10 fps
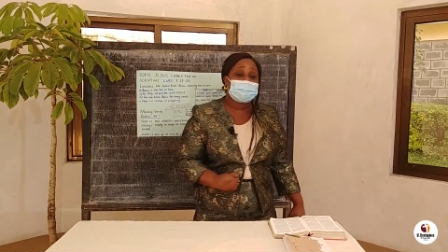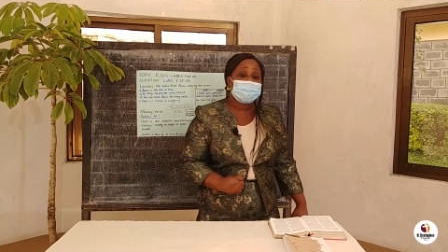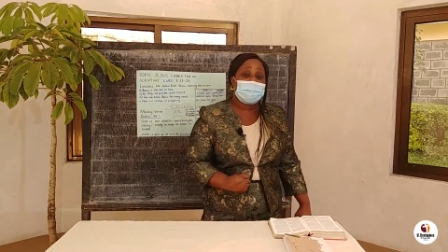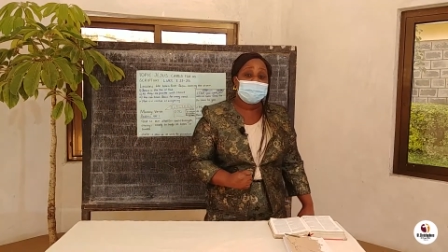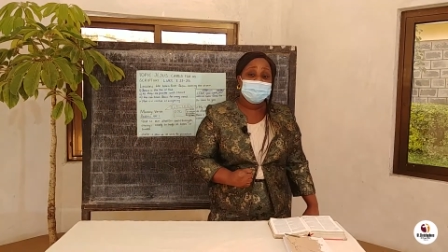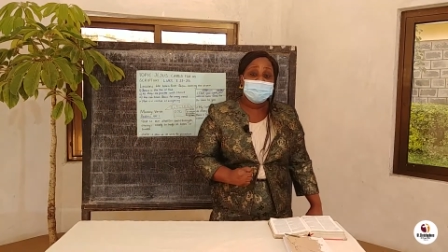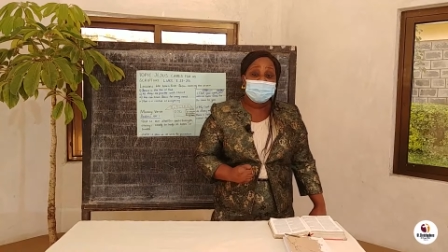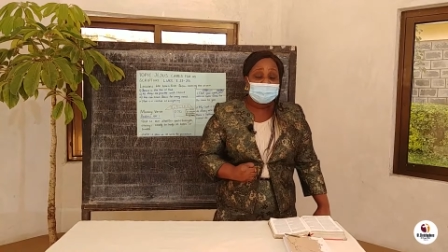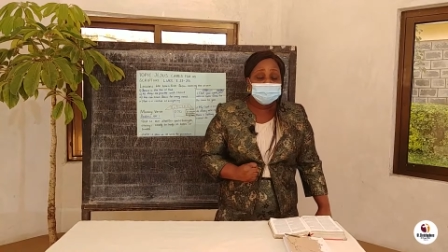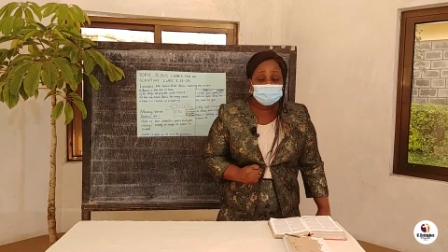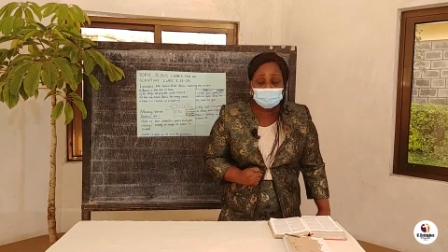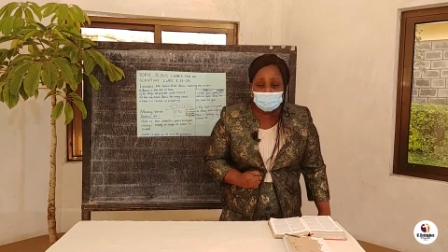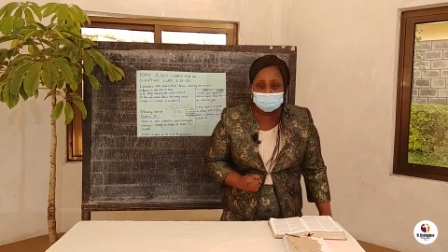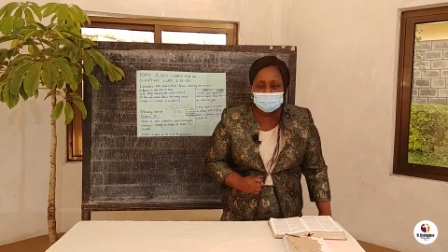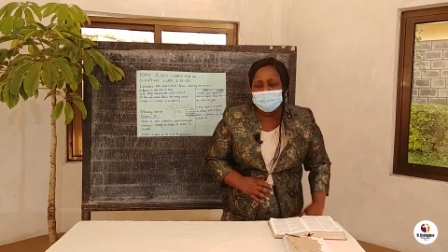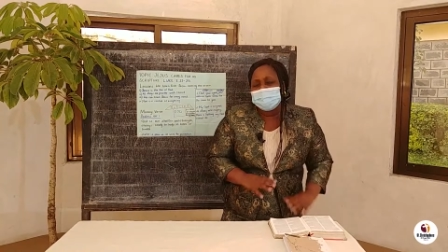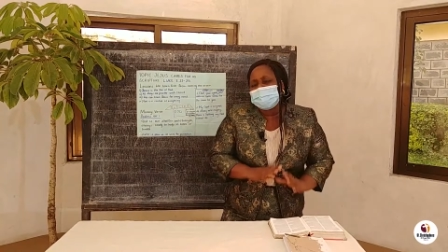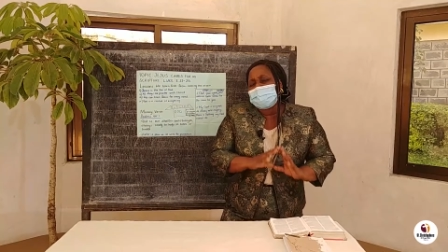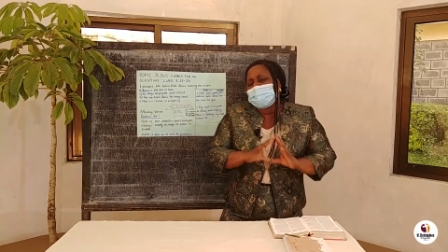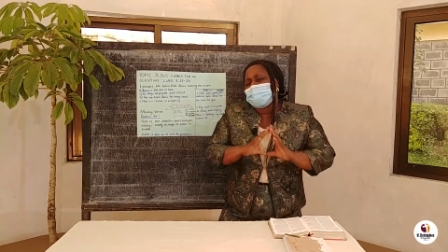became as a storm. They were